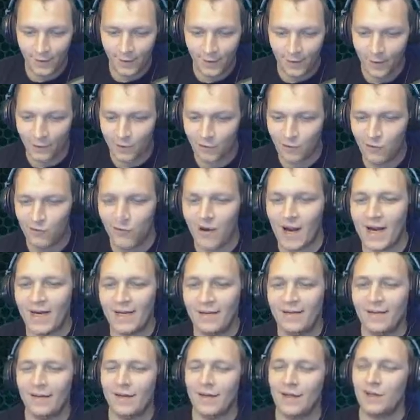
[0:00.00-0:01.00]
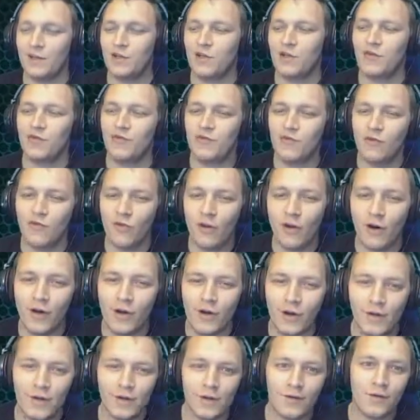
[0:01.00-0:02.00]
That are trying to
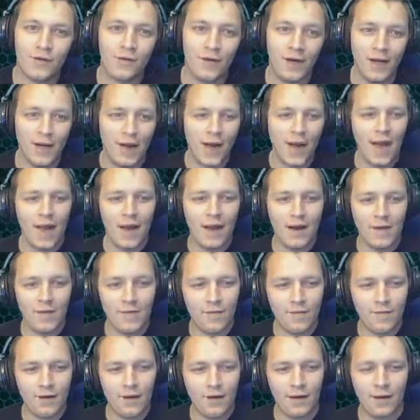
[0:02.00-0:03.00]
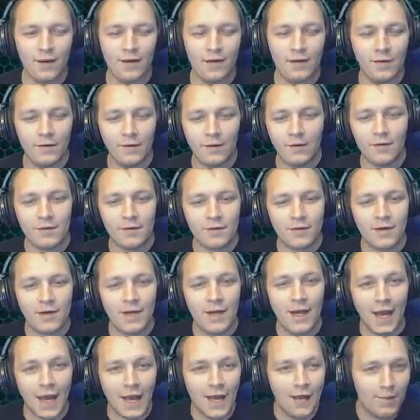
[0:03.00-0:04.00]
destroy and discredit every, not
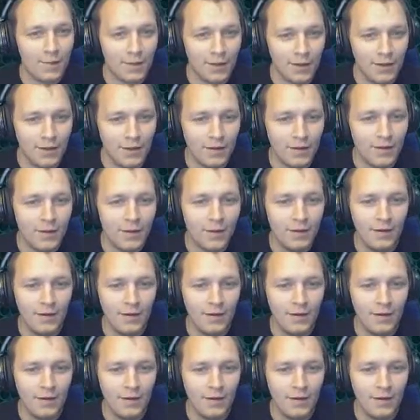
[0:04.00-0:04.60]
just gamer,